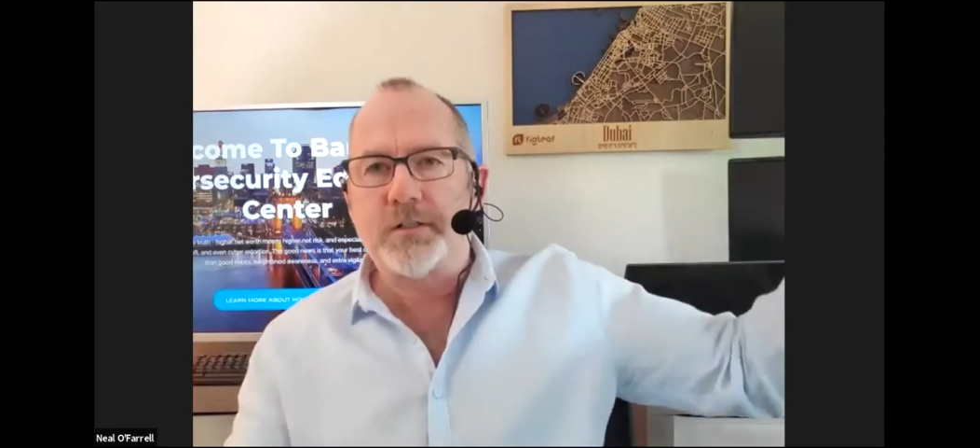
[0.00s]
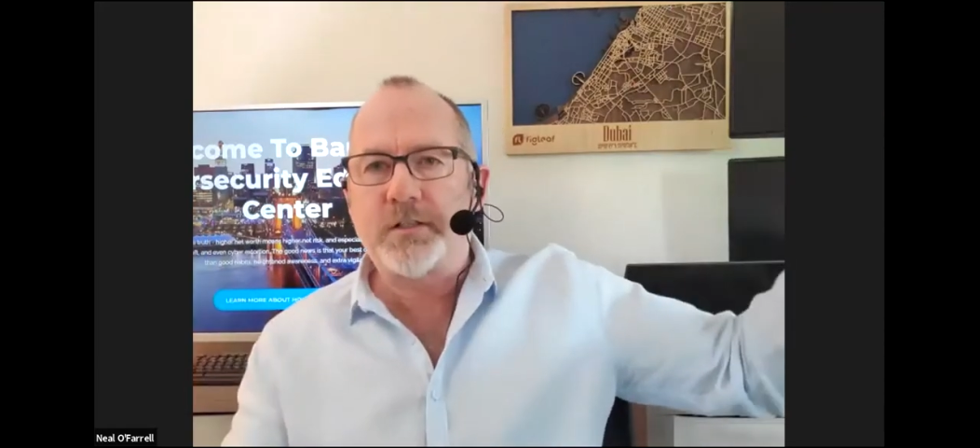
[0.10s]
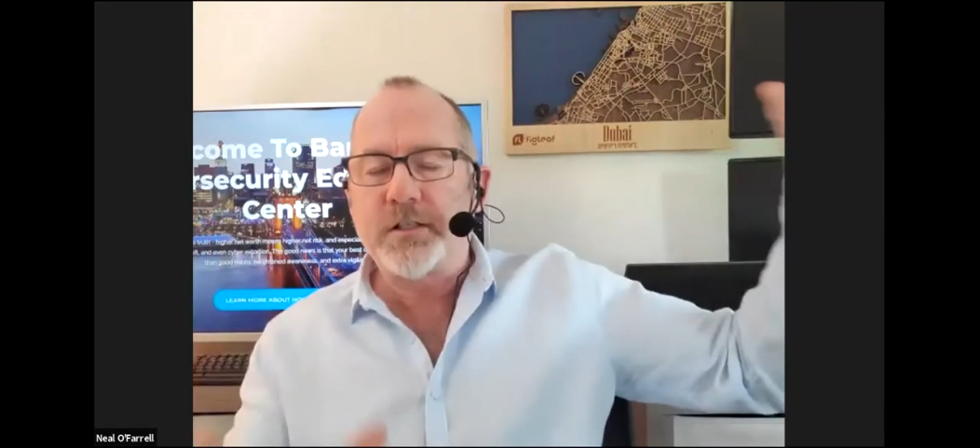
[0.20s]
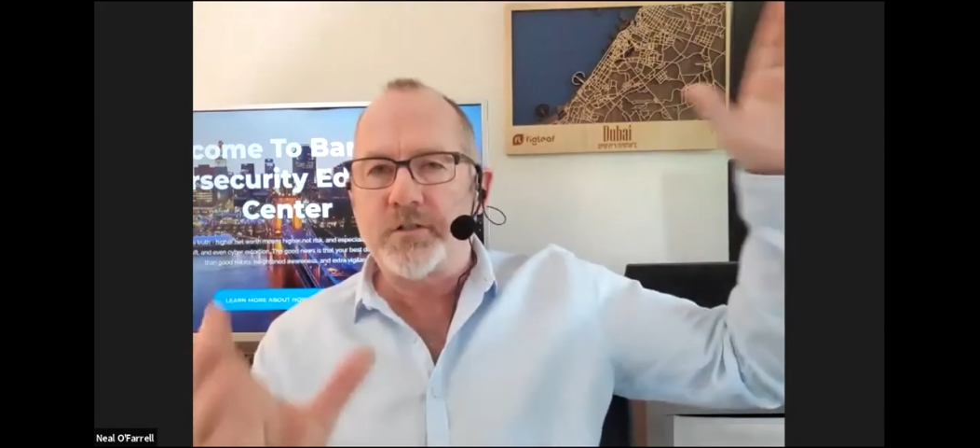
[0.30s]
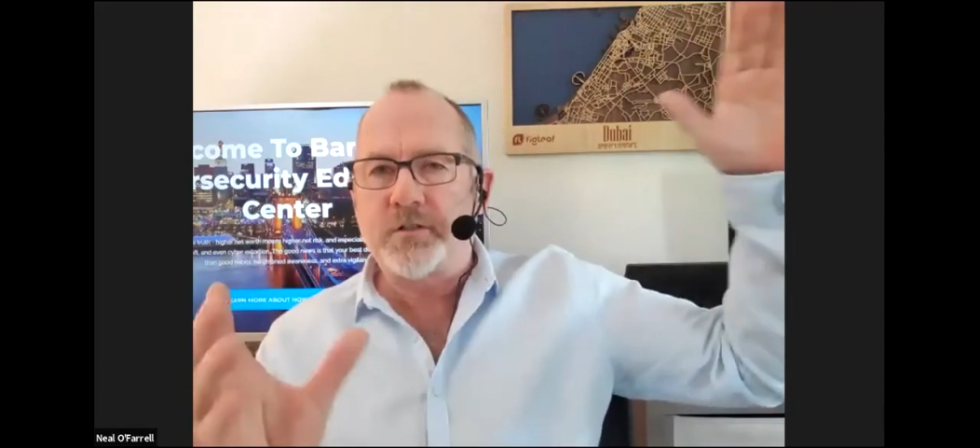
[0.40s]

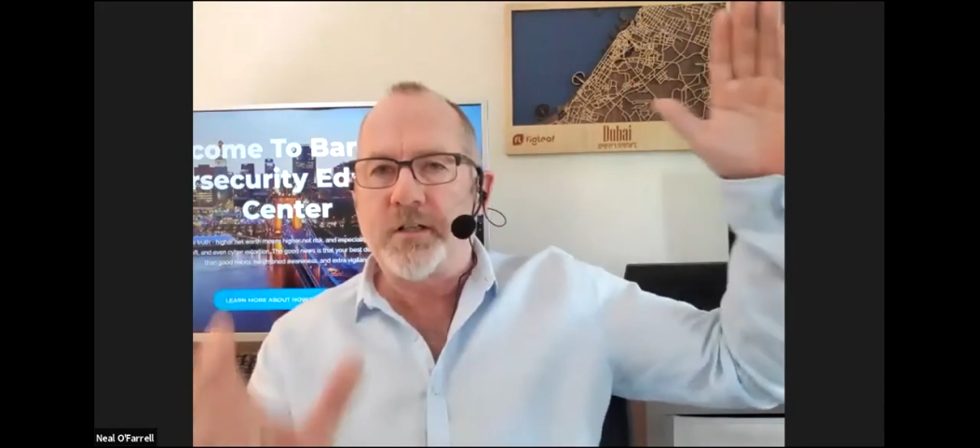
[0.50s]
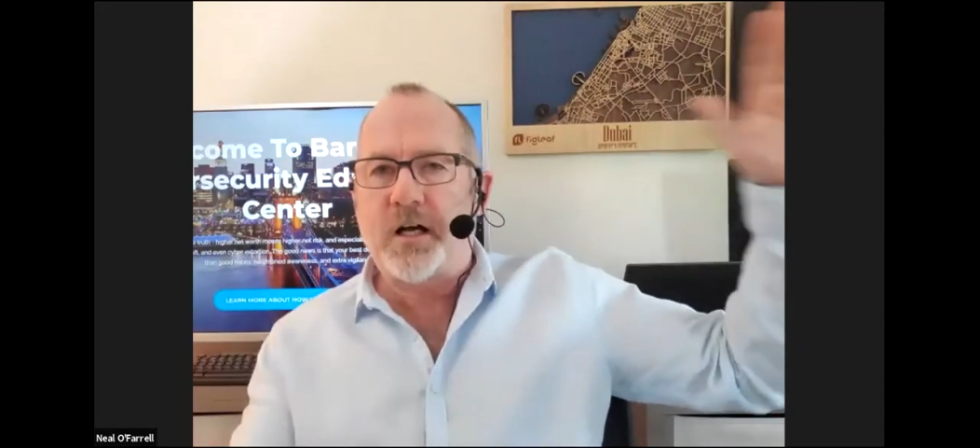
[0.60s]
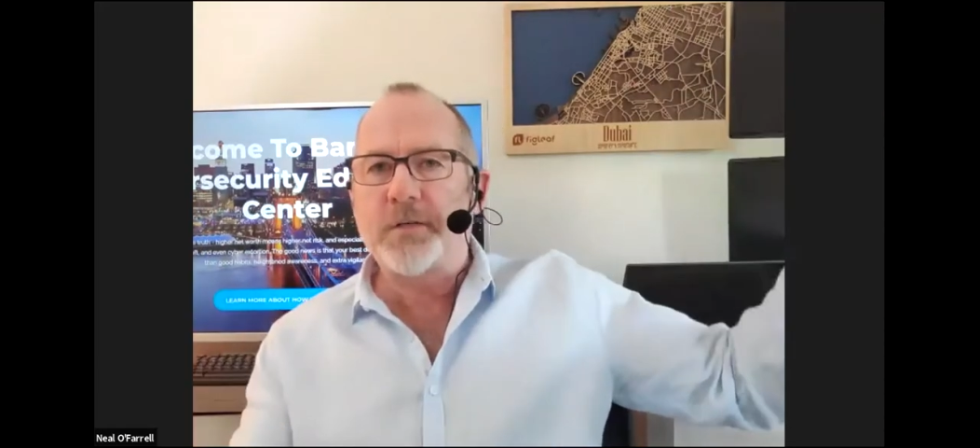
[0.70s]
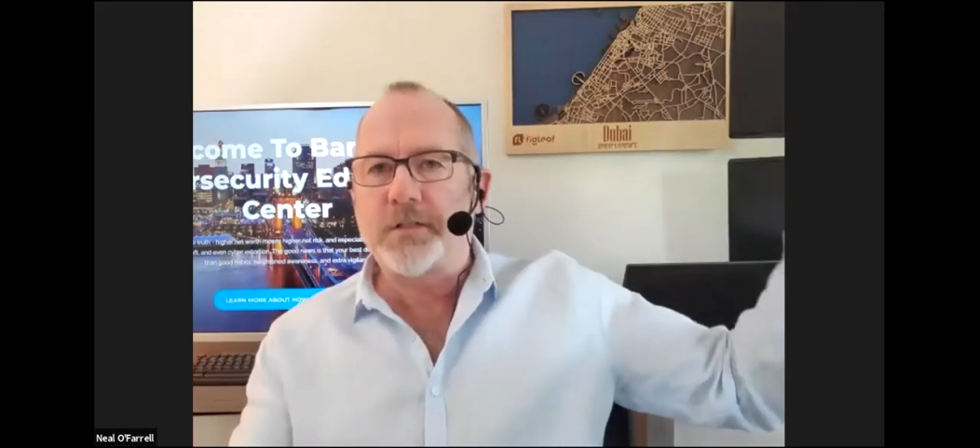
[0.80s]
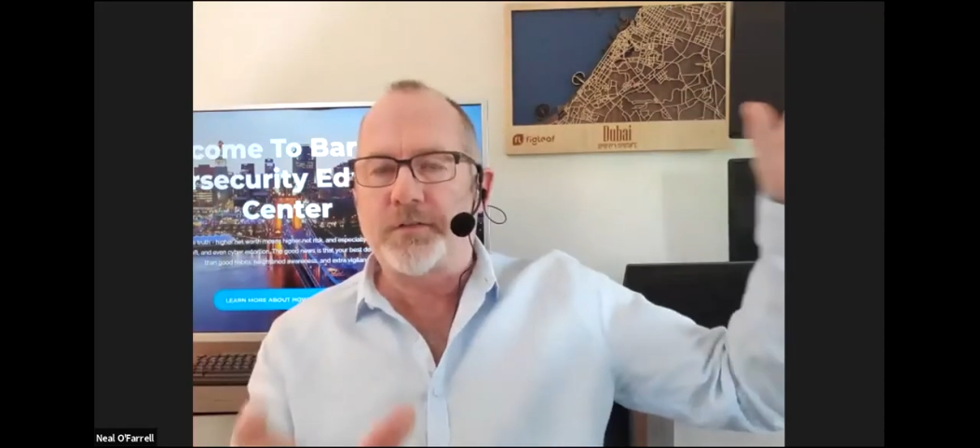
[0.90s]
these
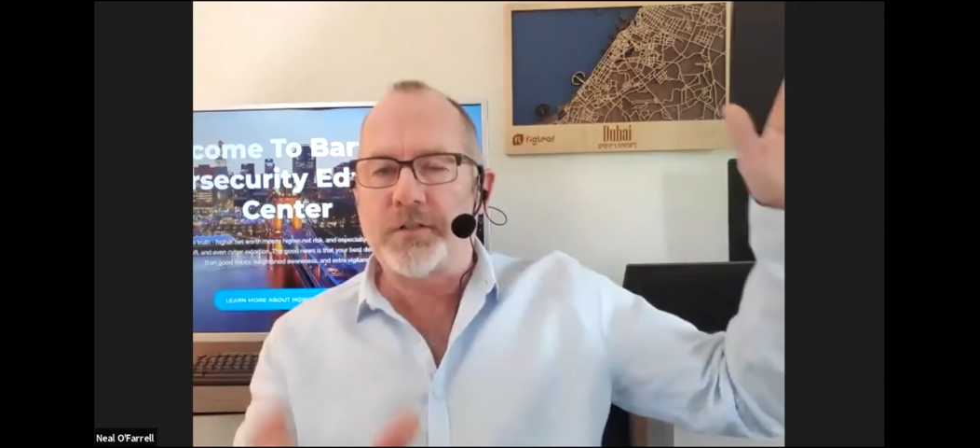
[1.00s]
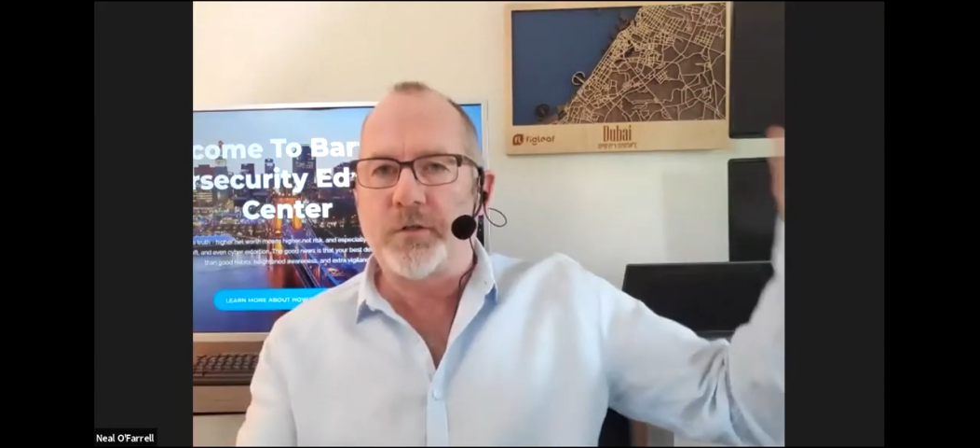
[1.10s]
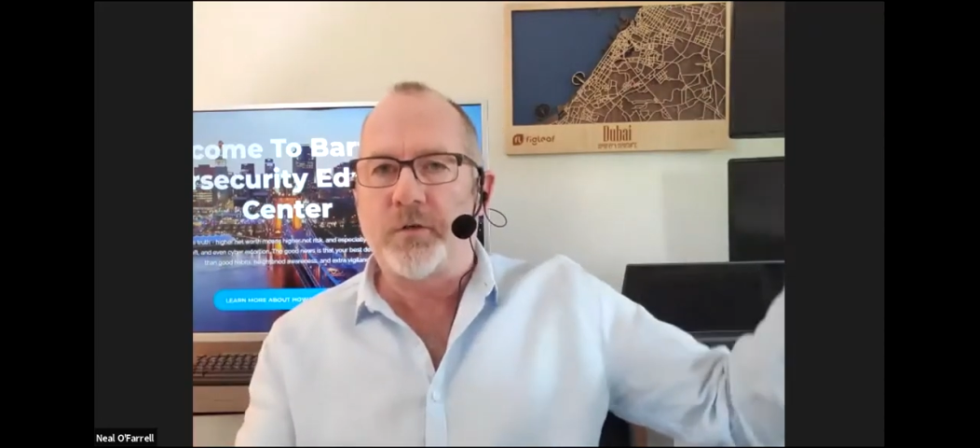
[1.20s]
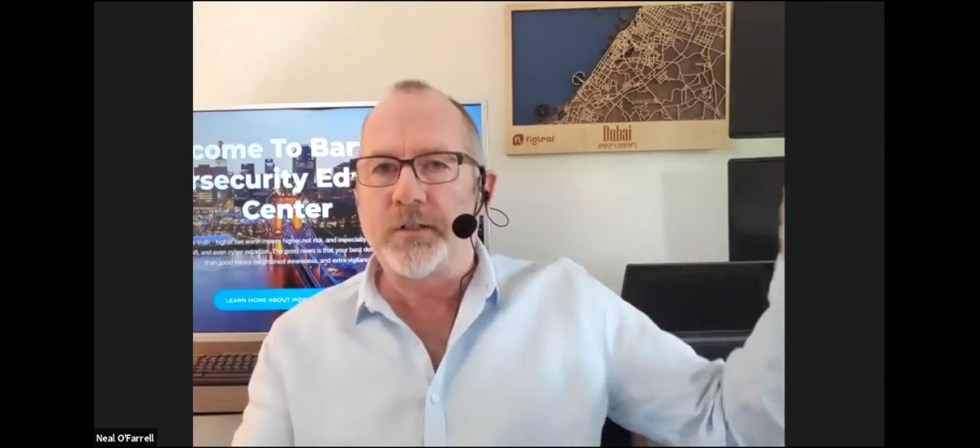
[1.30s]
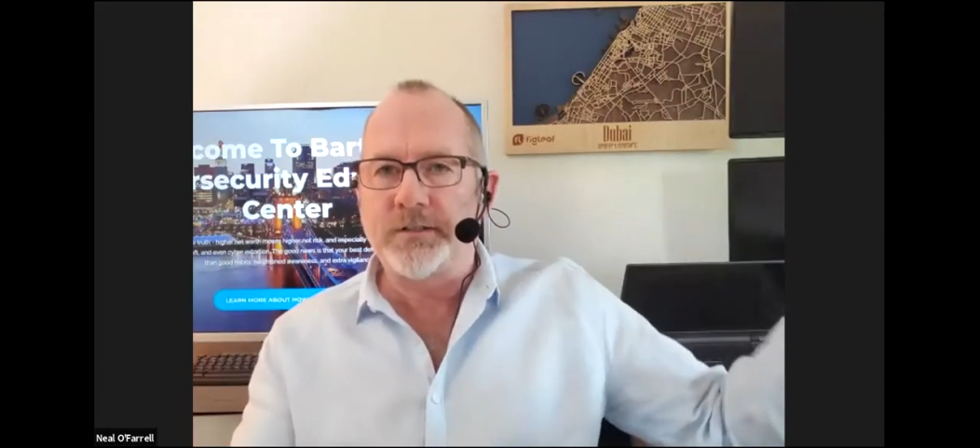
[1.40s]
tsunamis of
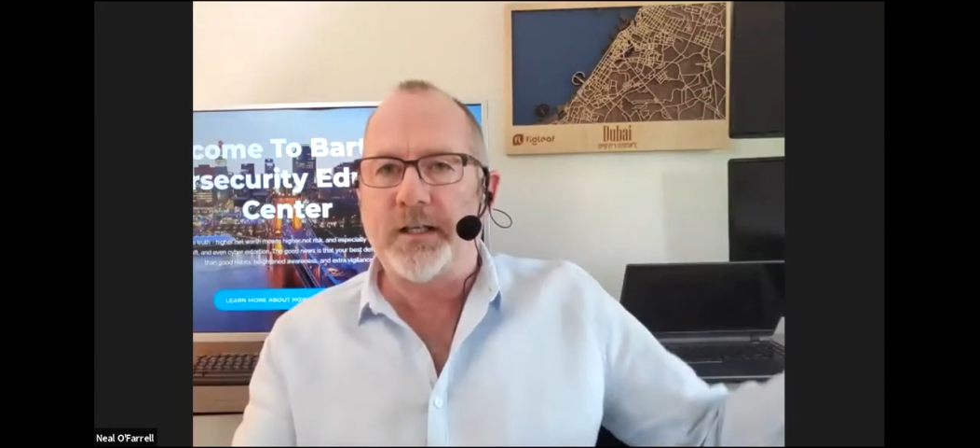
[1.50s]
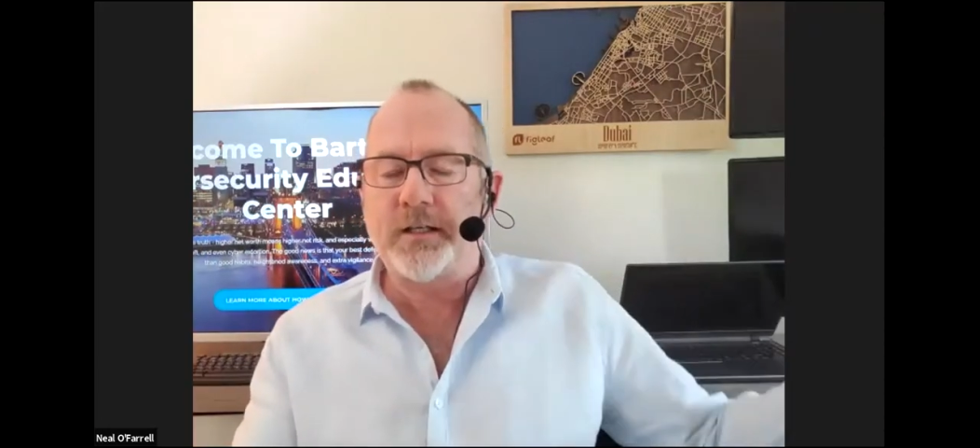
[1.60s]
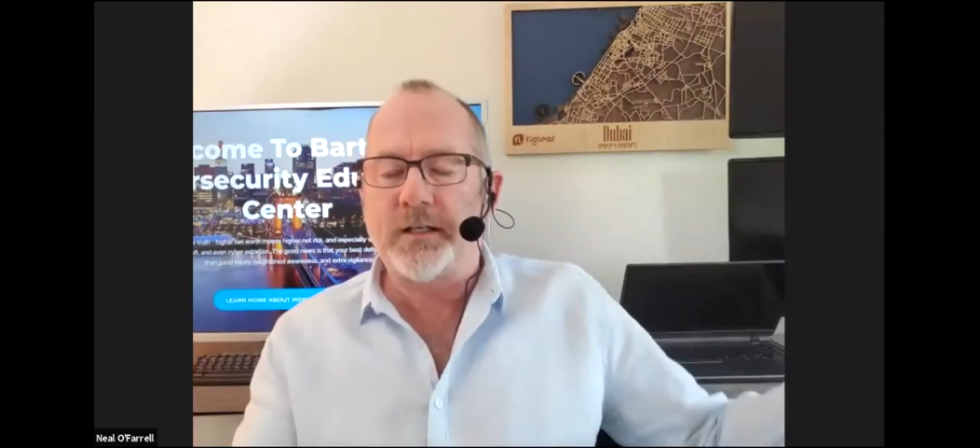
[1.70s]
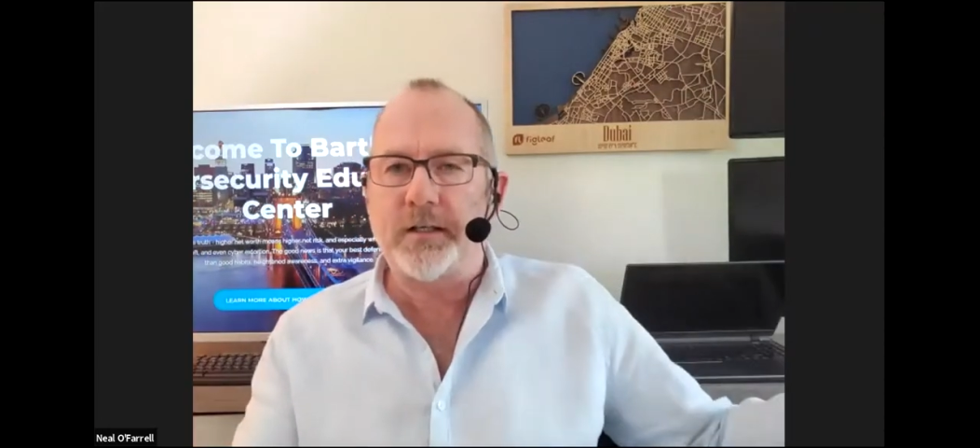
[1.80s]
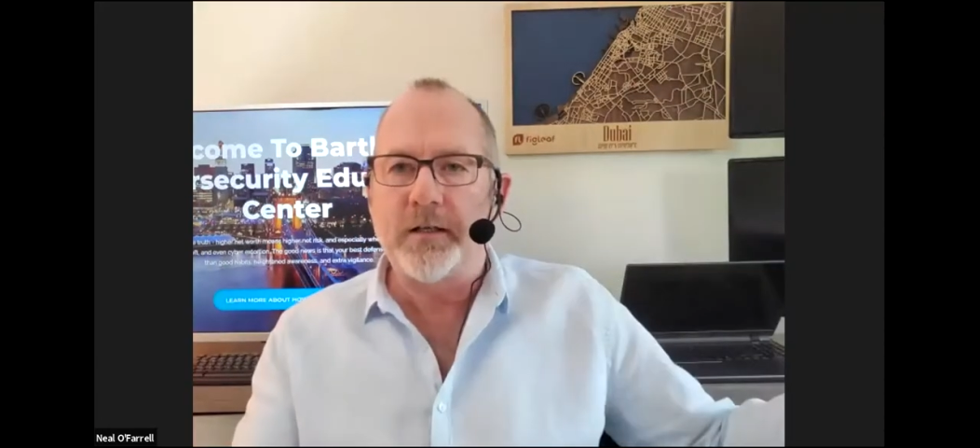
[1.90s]
stolen
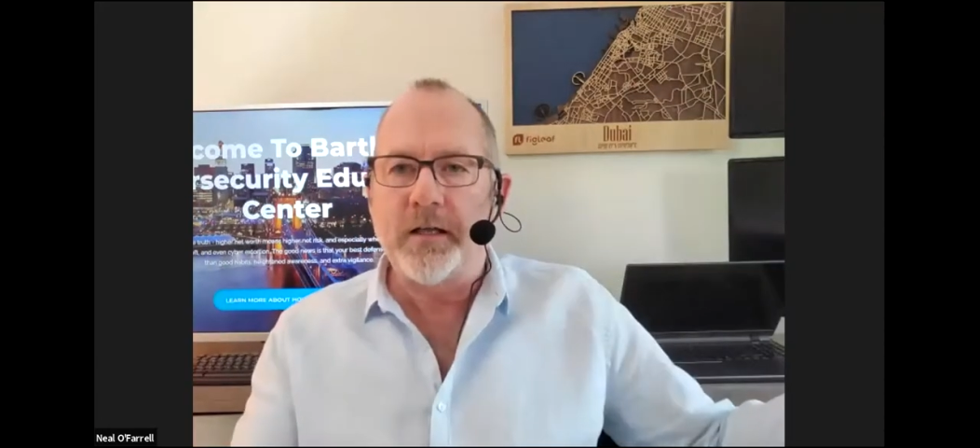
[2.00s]
data,